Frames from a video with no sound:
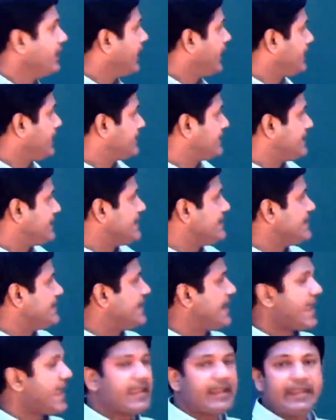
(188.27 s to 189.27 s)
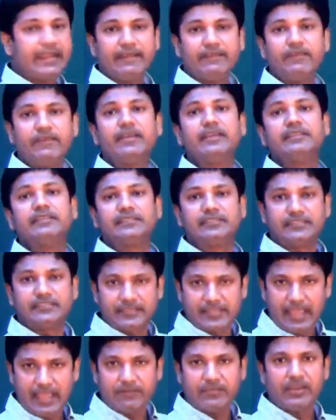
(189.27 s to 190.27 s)
It's negative
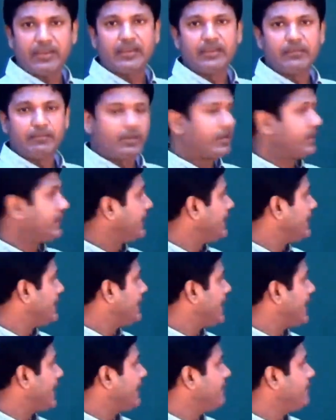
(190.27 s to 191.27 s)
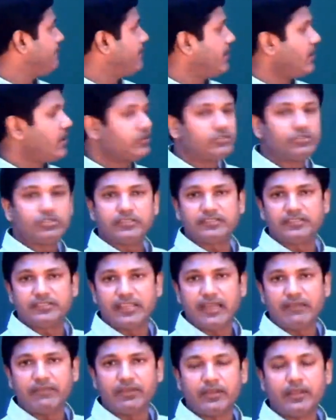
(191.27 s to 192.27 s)
7, because a negative belongs to
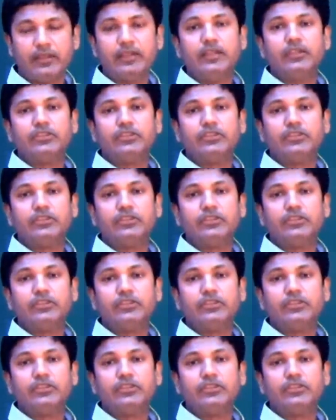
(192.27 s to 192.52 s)
7.